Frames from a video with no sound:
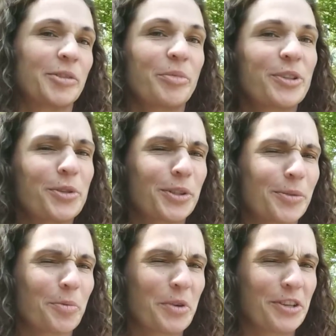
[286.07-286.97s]
produce
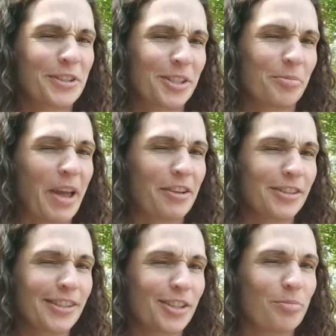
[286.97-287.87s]
weird
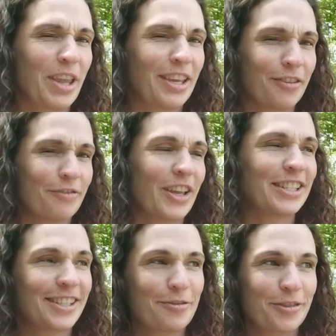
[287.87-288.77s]
smells to make it
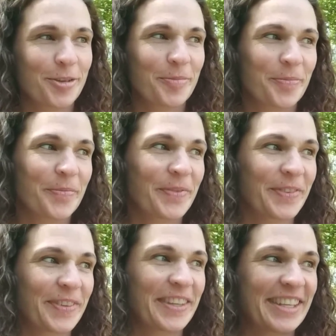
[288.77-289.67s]
offensive,
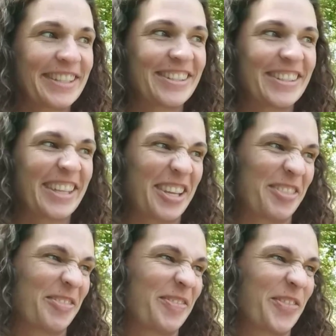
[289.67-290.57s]
like
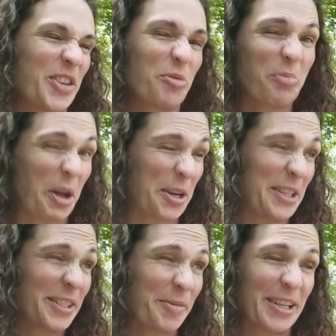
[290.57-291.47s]
weird body
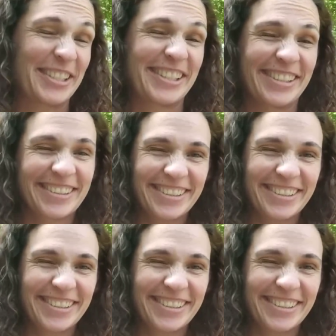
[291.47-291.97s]
smells.